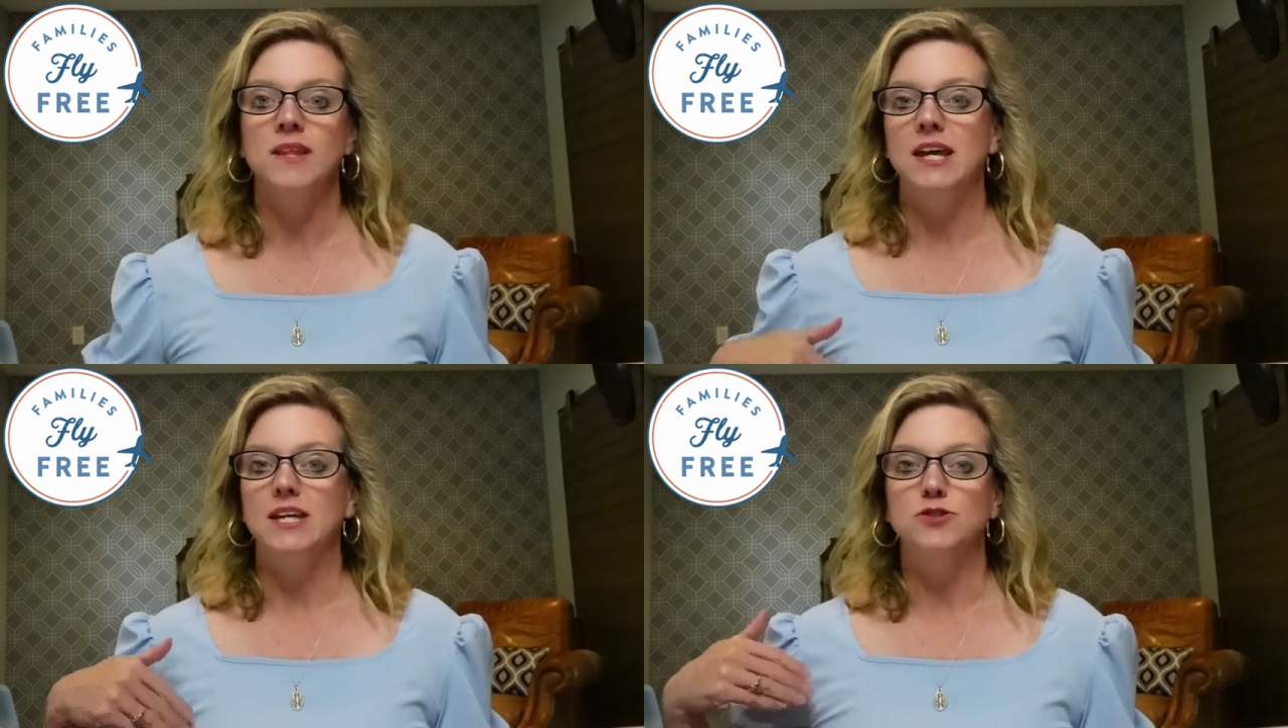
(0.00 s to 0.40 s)

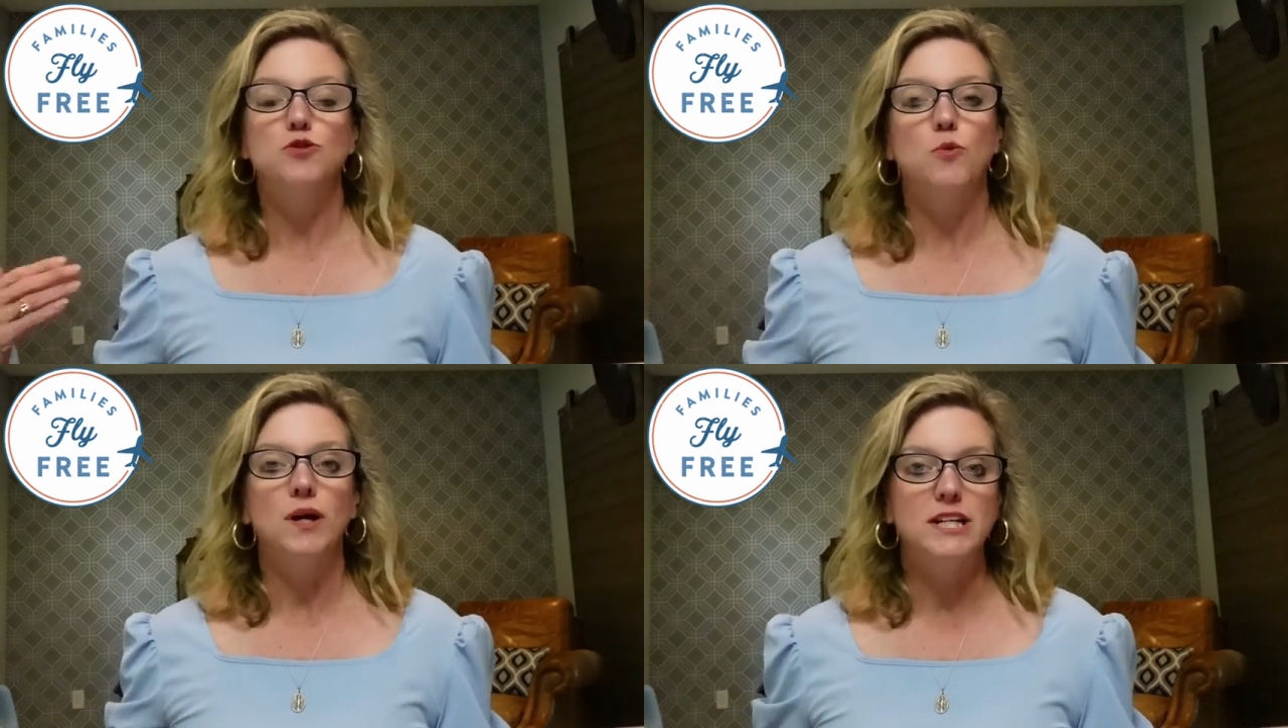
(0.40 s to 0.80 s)
In
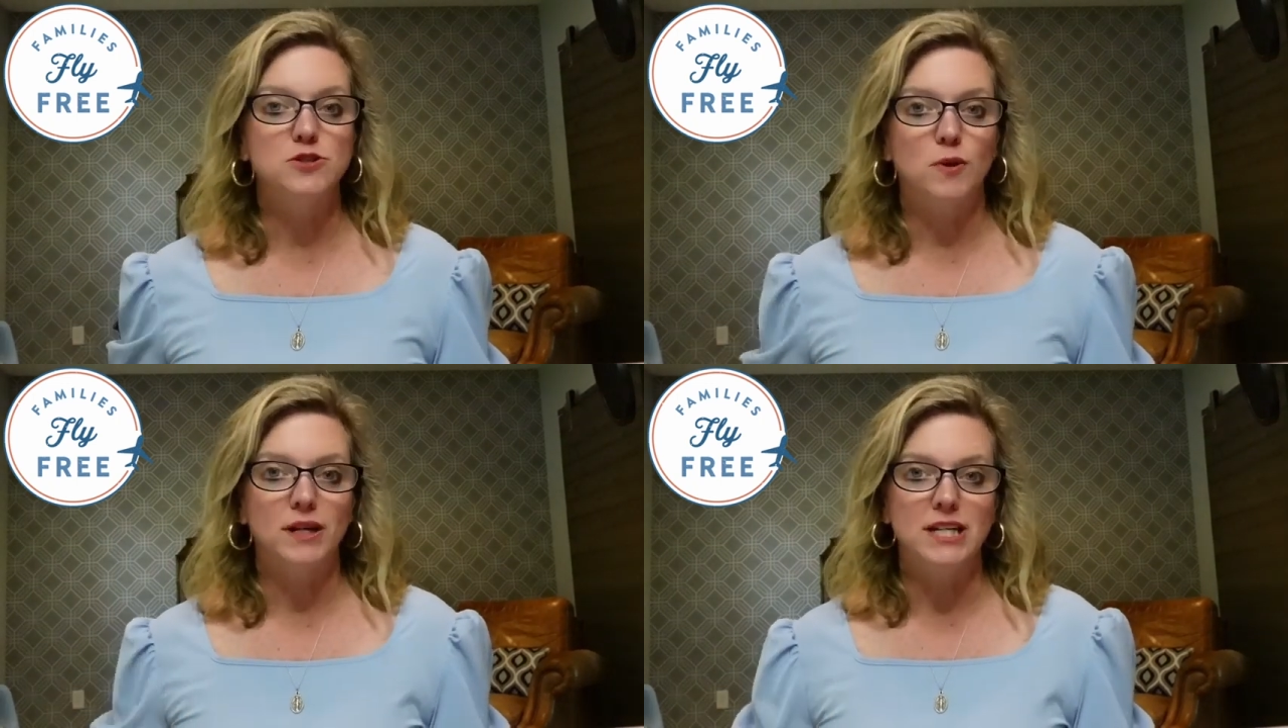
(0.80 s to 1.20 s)

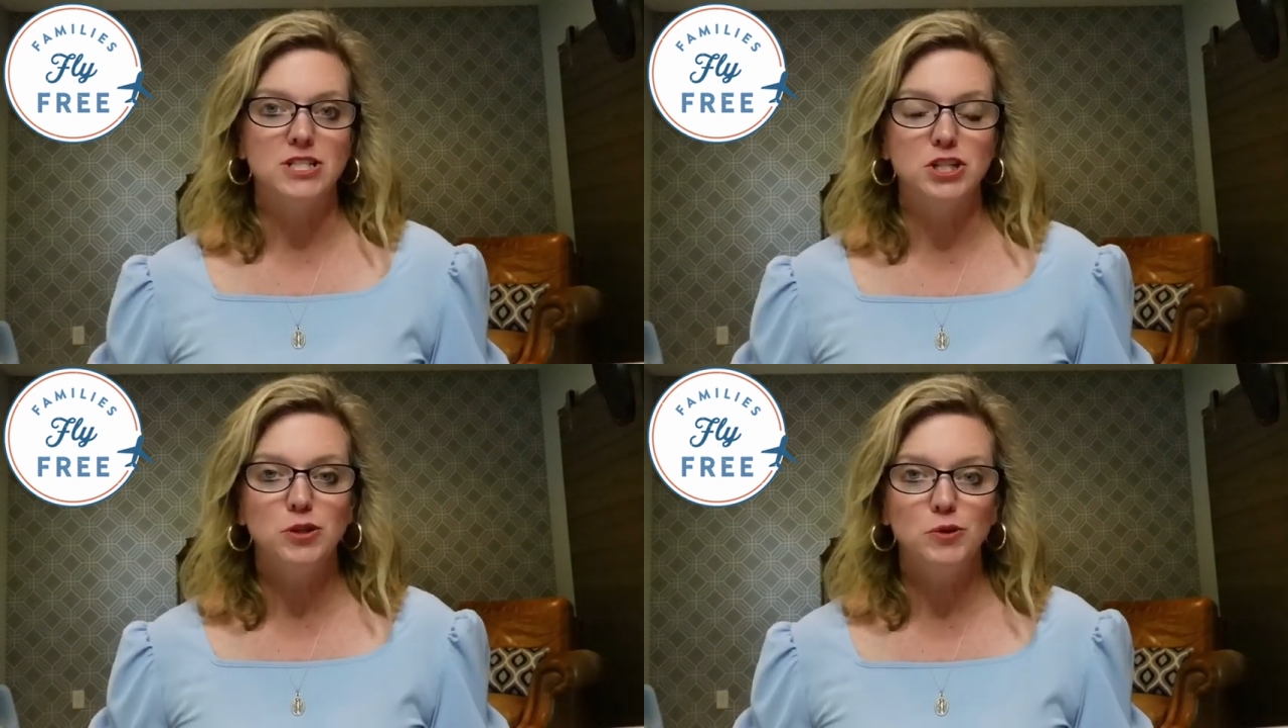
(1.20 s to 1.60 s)

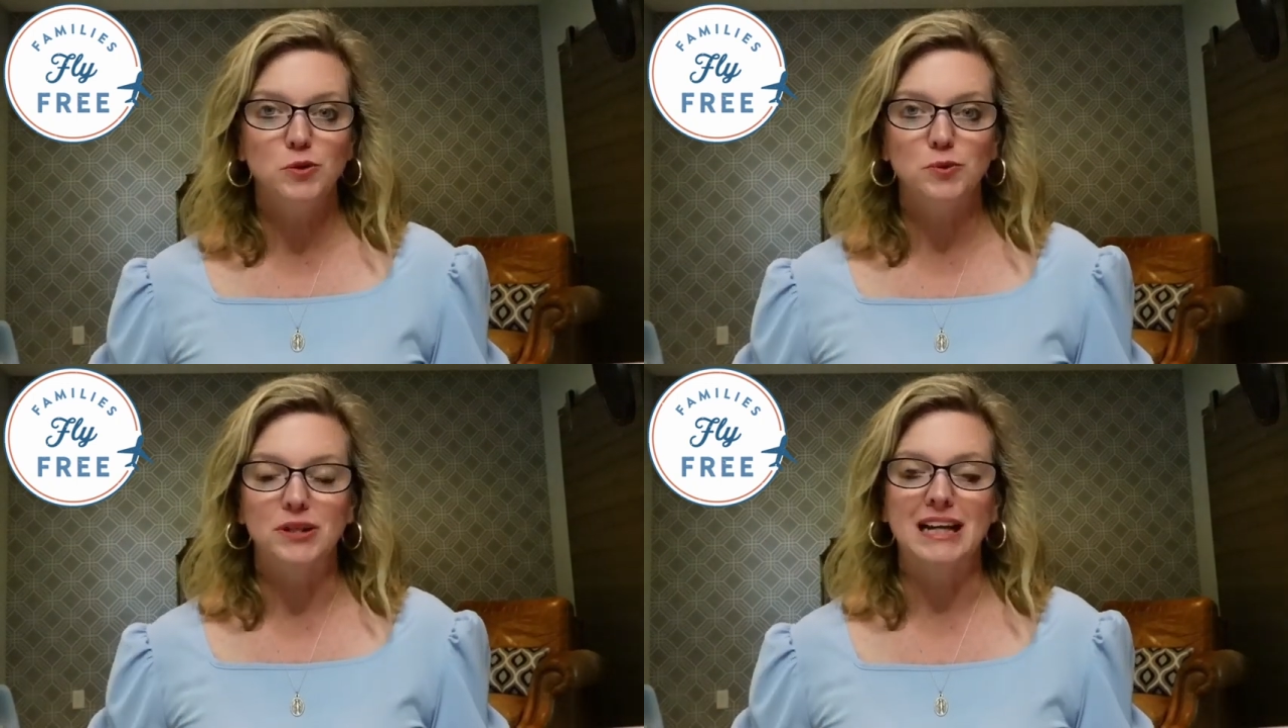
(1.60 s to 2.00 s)
2022,
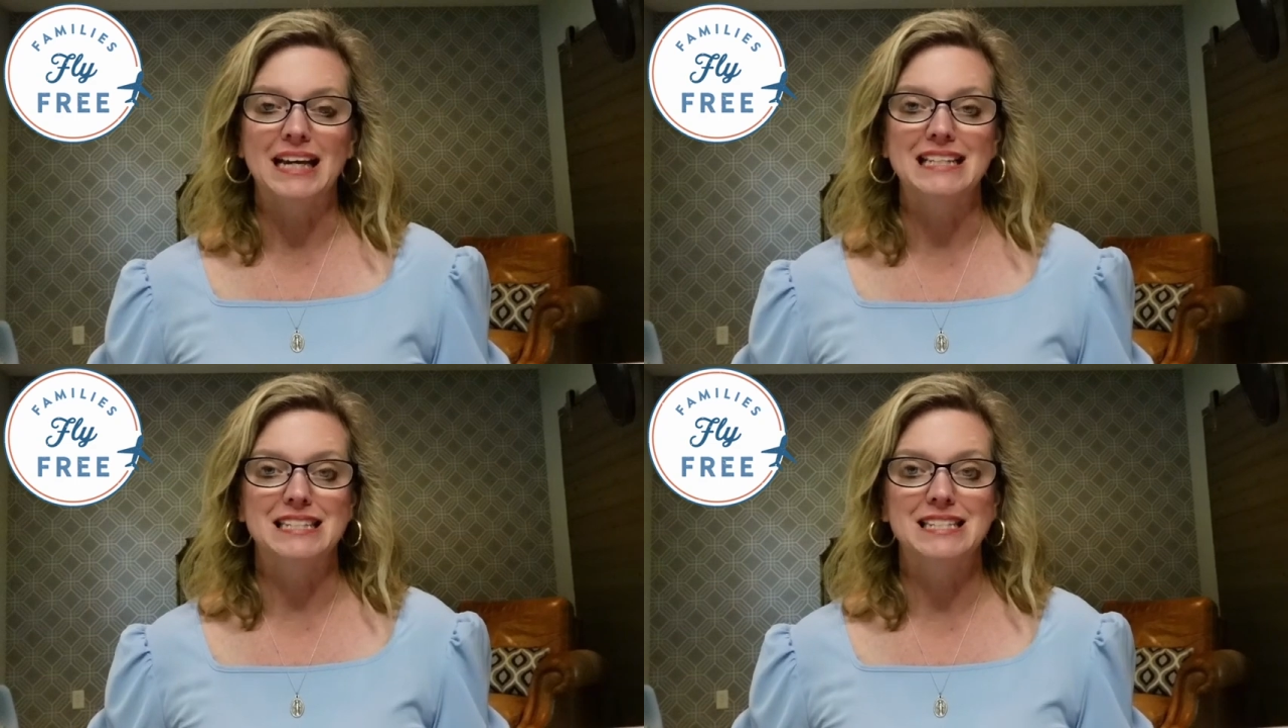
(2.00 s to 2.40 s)
we're going to
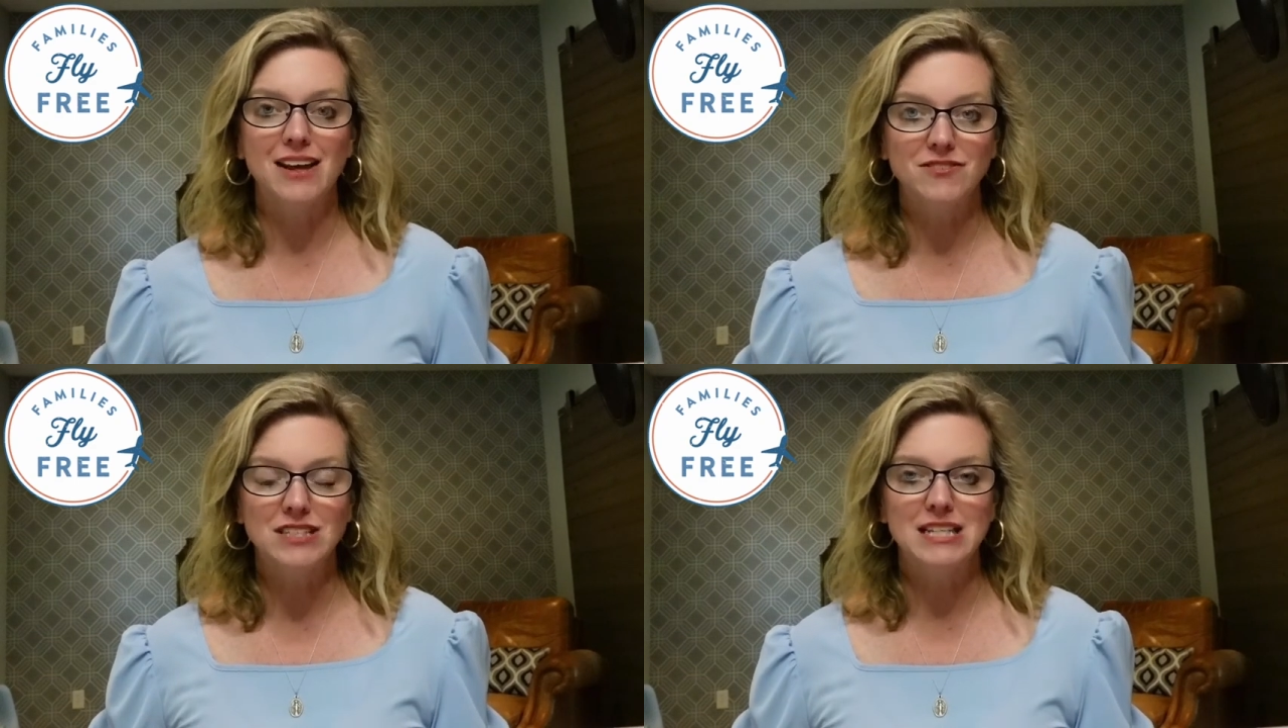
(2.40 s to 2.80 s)
hit
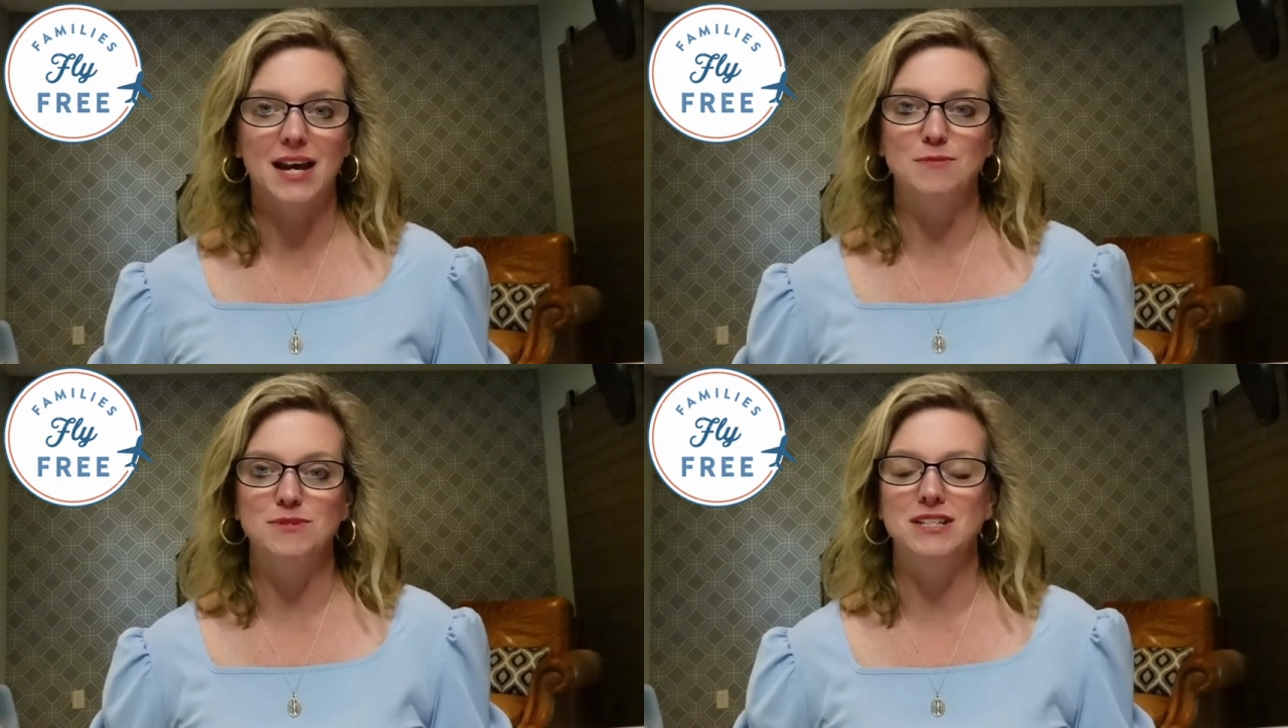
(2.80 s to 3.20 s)
7
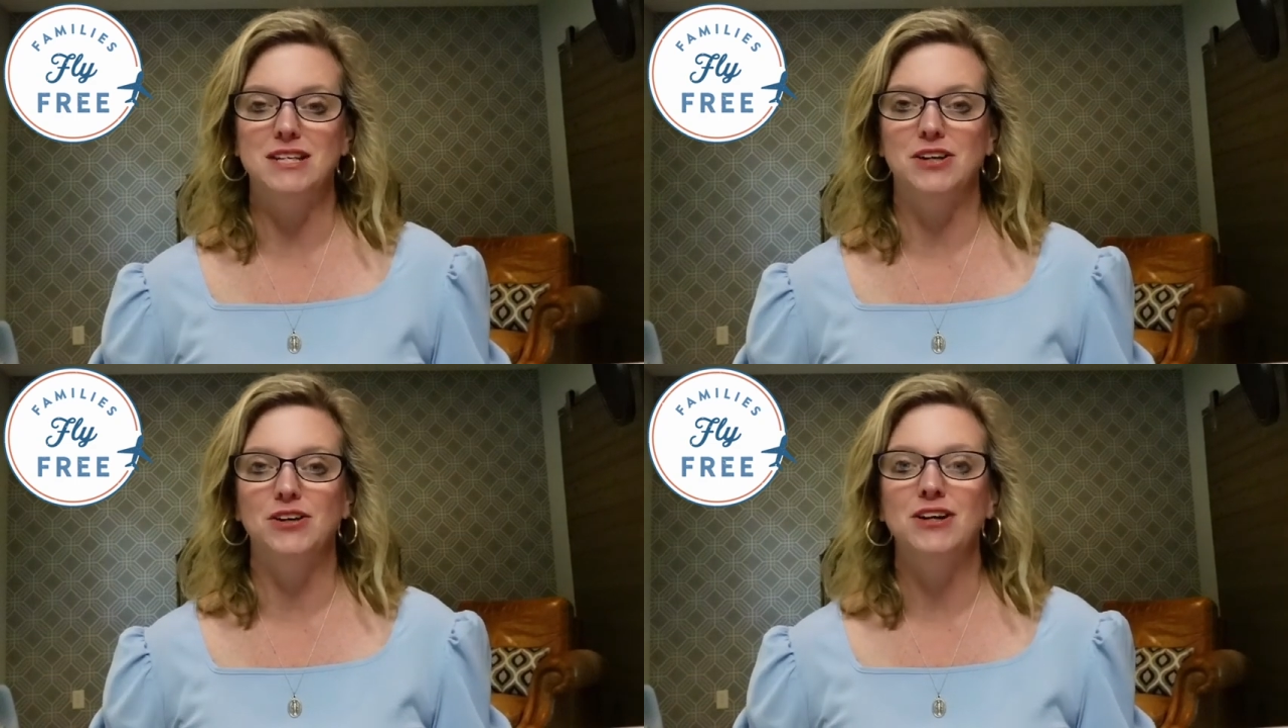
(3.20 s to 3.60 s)
times a
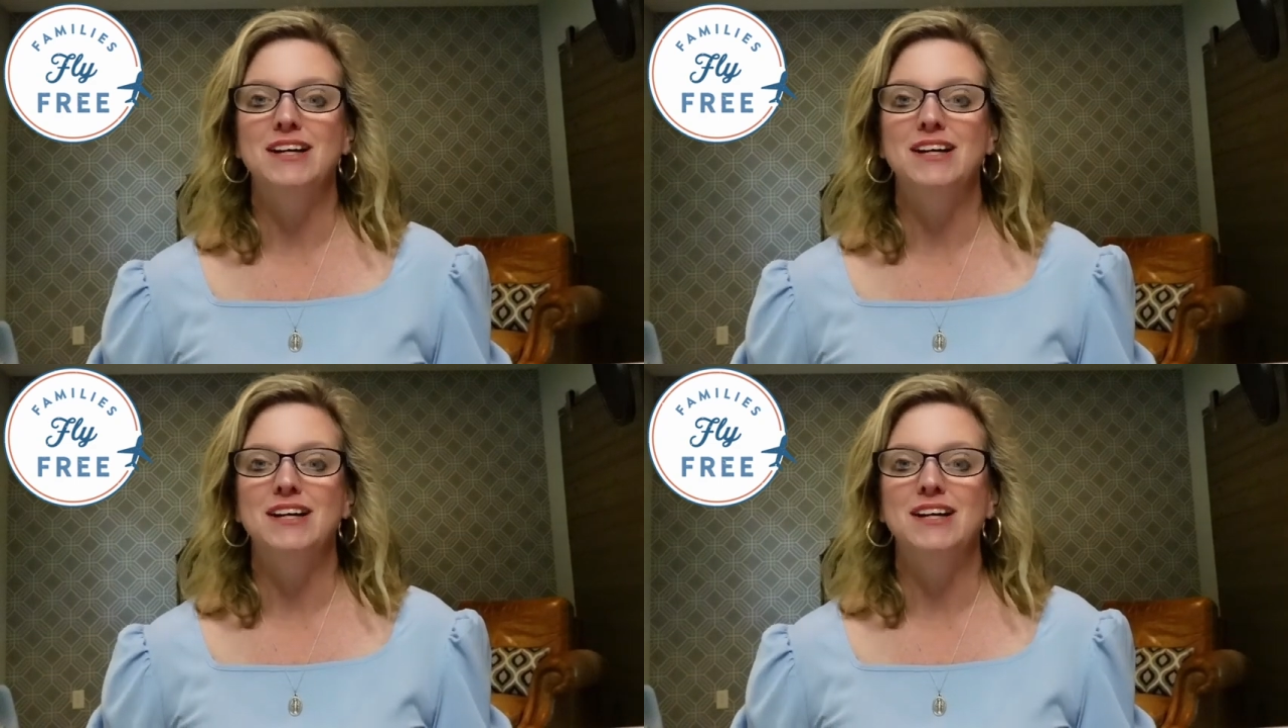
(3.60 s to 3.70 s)
year.